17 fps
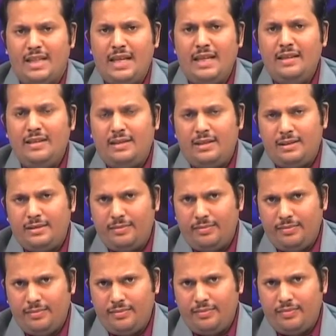machines
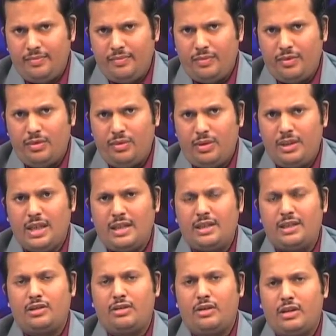which
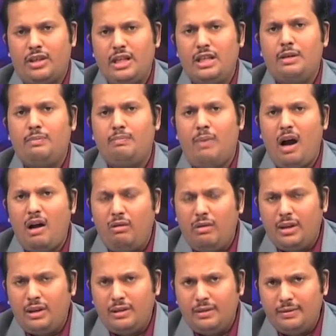has this cognitive
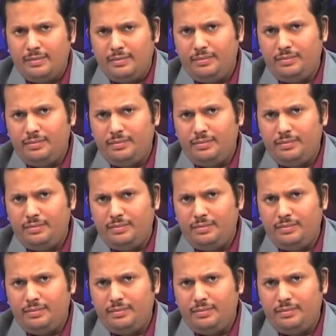power